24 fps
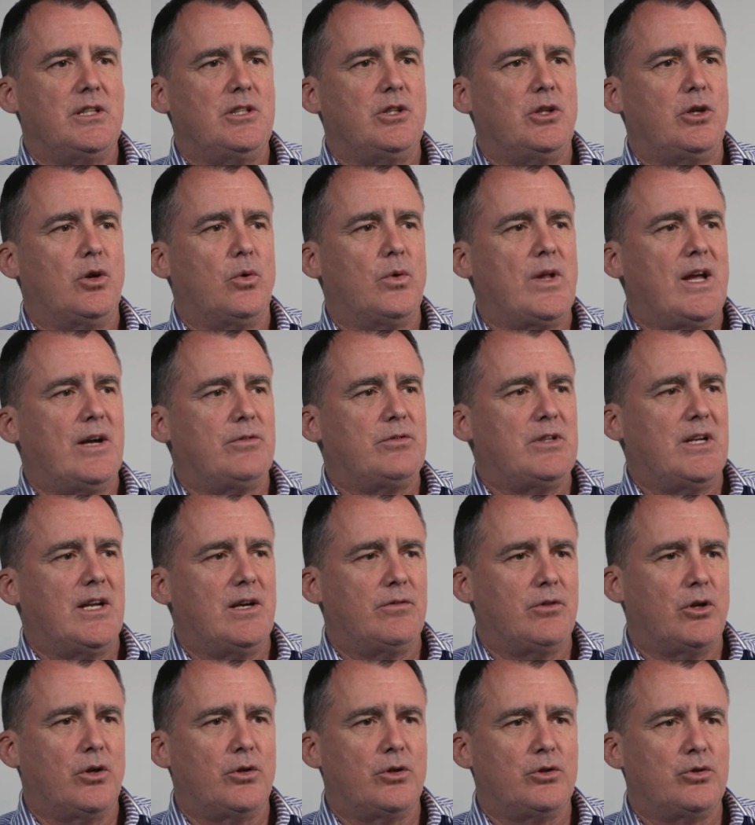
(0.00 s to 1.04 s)
You don't have to have
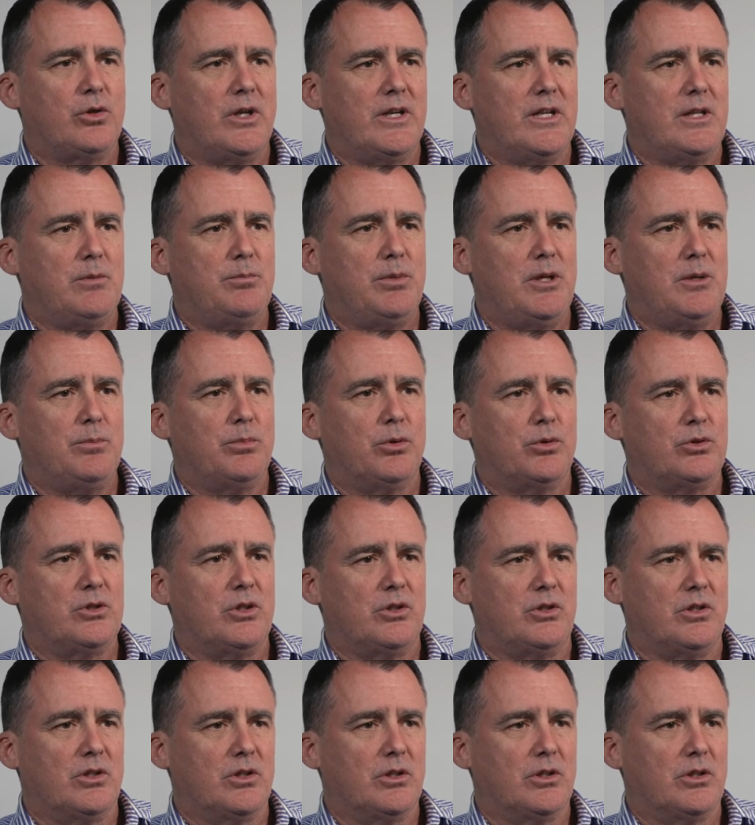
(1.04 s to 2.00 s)
all the training people to